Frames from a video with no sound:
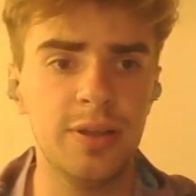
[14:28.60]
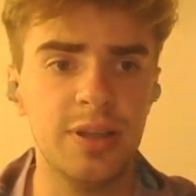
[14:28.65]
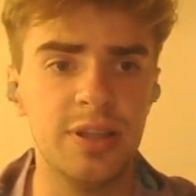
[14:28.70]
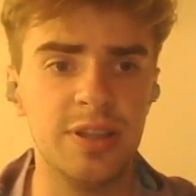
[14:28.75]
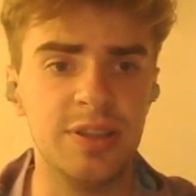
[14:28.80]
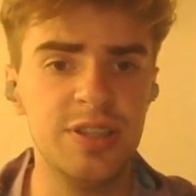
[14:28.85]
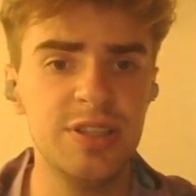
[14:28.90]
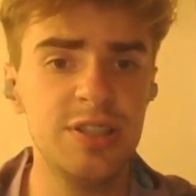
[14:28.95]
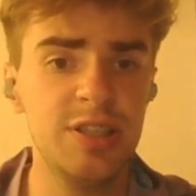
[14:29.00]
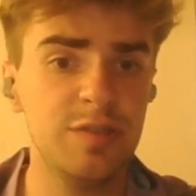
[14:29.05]

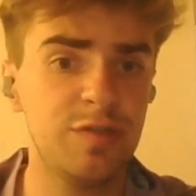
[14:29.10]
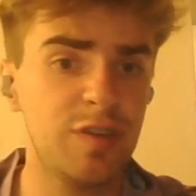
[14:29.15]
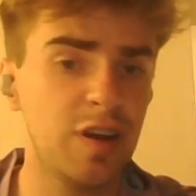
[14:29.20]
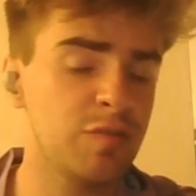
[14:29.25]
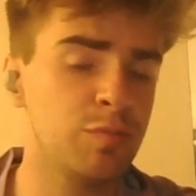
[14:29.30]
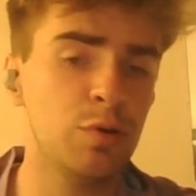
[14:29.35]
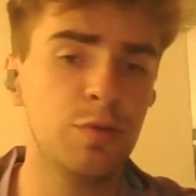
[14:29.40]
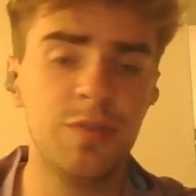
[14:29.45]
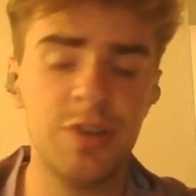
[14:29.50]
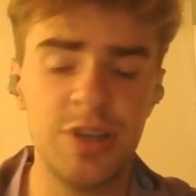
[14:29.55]
This
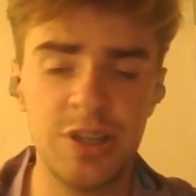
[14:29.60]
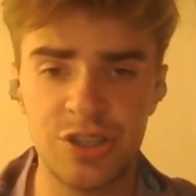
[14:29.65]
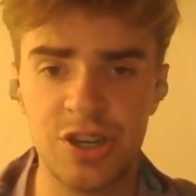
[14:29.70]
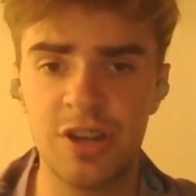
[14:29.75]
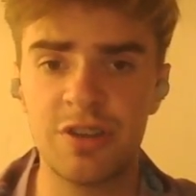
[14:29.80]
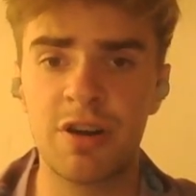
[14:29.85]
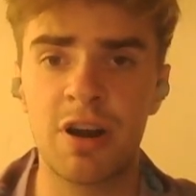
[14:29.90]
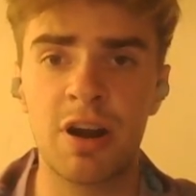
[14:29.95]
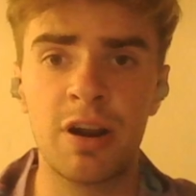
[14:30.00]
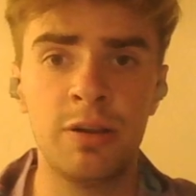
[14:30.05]
d5 move in
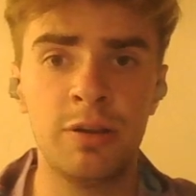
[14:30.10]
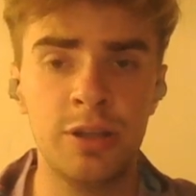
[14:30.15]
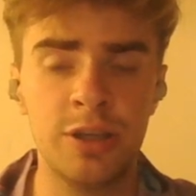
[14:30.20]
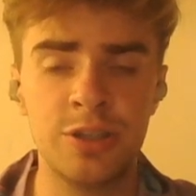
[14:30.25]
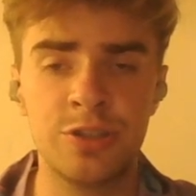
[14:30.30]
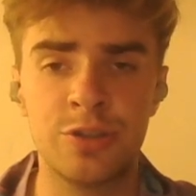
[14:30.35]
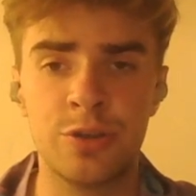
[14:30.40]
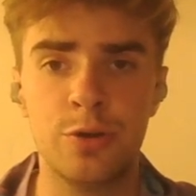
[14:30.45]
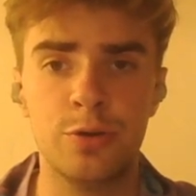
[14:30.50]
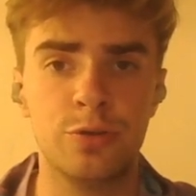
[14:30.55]
general
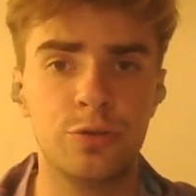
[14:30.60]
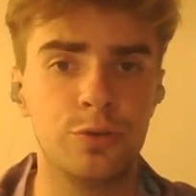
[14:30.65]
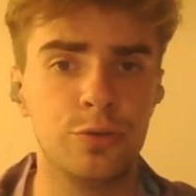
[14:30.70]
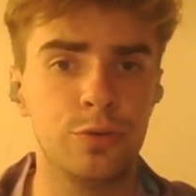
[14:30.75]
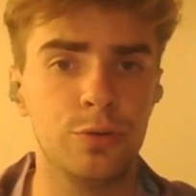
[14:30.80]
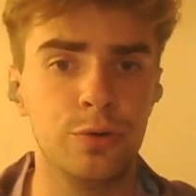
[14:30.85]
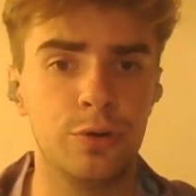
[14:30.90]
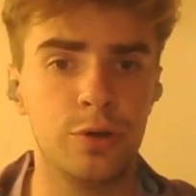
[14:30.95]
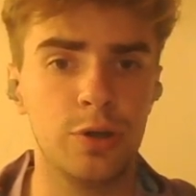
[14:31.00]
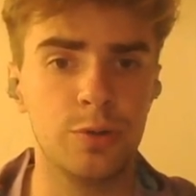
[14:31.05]
is good
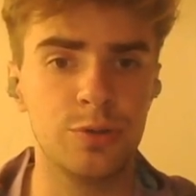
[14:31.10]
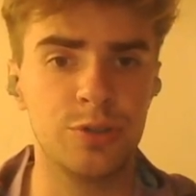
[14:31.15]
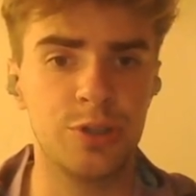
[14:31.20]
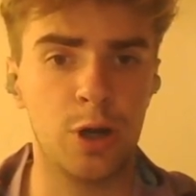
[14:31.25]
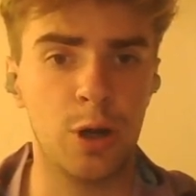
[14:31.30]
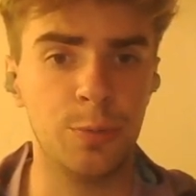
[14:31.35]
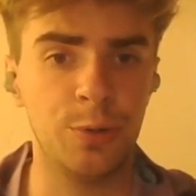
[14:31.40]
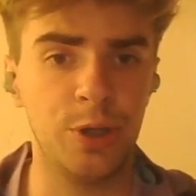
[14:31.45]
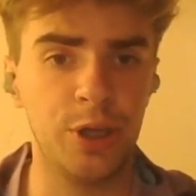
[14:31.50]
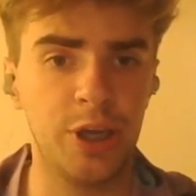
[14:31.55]
to close the
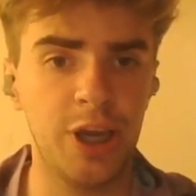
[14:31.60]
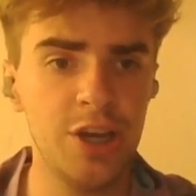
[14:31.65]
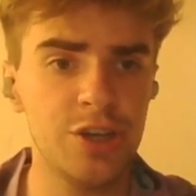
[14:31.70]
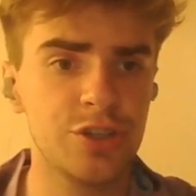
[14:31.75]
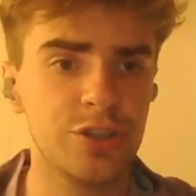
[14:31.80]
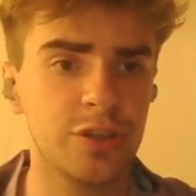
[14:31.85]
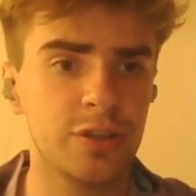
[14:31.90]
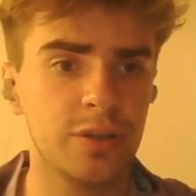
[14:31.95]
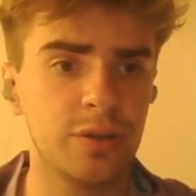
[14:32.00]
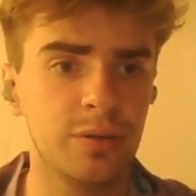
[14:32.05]

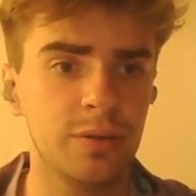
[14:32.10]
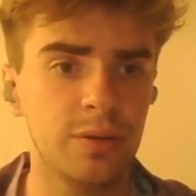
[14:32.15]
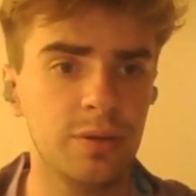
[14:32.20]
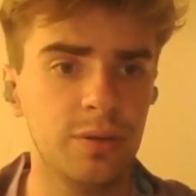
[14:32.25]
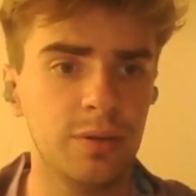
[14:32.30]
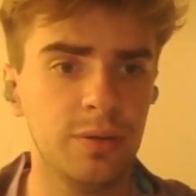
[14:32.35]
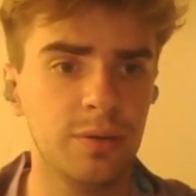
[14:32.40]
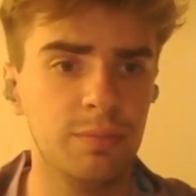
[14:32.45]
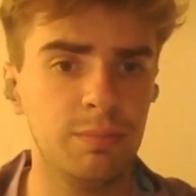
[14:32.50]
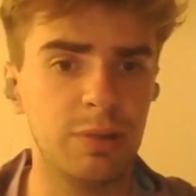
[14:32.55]
communication,
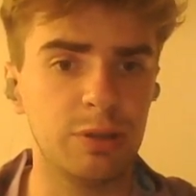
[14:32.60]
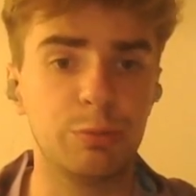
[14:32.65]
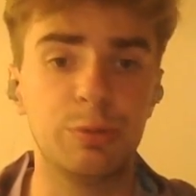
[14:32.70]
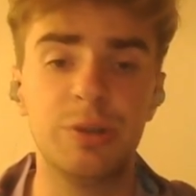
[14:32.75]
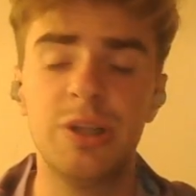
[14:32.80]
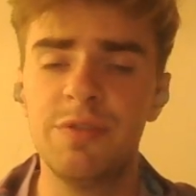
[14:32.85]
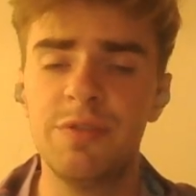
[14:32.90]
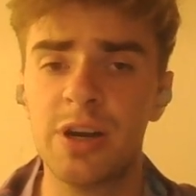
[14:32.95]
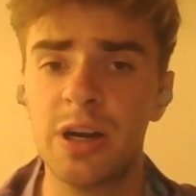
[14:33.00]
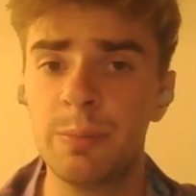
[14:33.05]
but
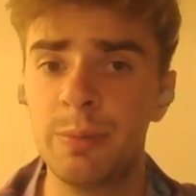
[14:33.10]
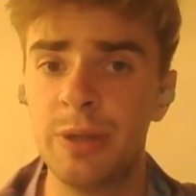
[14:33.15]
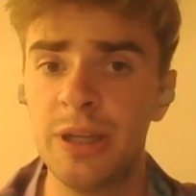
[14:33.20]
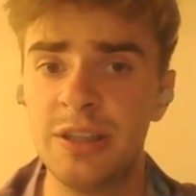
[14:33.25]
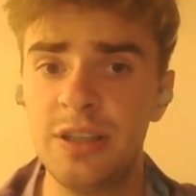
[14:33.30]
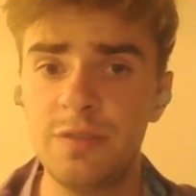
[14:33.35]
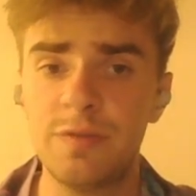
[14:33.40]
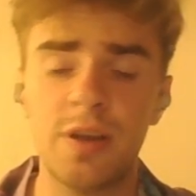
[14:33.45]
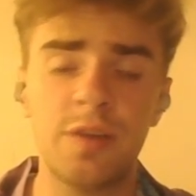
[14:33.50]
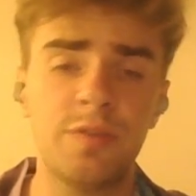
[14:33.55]
whenever I play
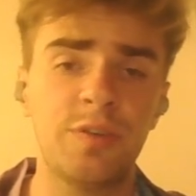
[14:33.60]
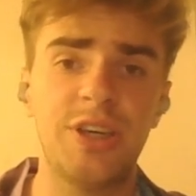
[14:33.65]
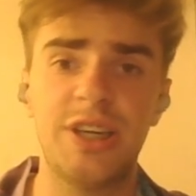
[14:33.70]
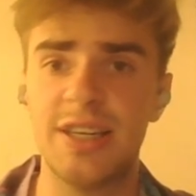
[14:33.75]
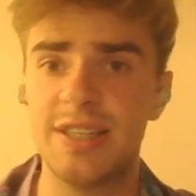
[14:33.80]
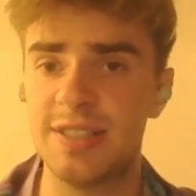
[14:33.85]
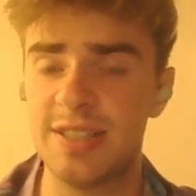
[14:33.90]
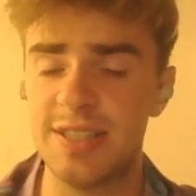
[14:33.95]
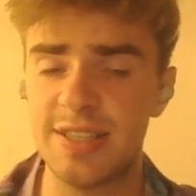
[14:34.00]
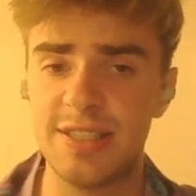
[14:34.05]
d5, he
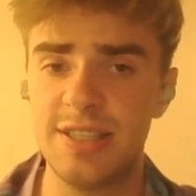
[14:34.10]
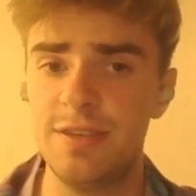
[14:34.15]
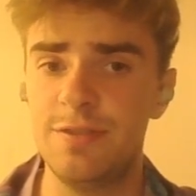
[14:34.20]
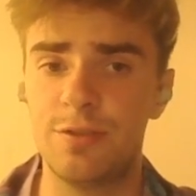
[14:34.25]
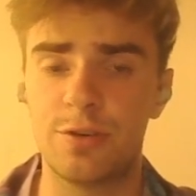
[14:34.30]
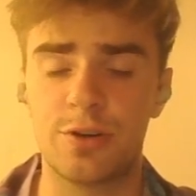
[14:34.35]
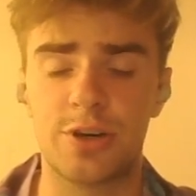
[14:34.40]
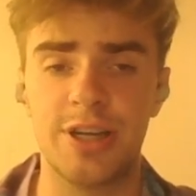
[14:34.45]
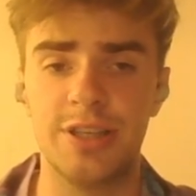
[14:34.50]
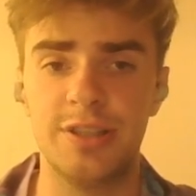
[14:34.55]
has this
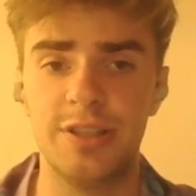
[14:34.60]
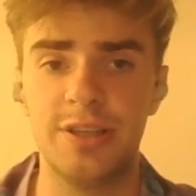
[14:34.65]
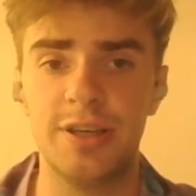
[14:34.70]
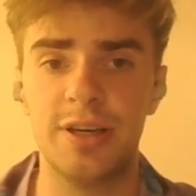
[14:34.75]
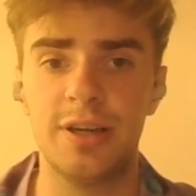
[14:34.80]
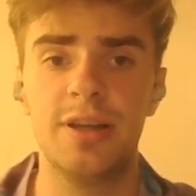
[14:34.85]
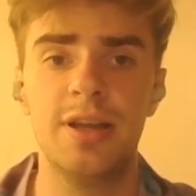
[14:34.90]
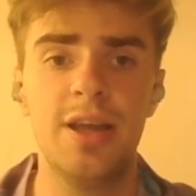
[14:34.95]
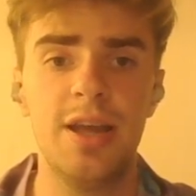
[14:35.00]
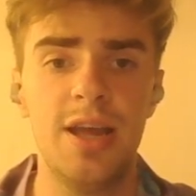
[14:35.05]
c4
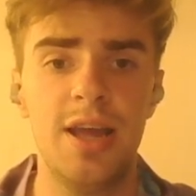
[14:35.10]
idea.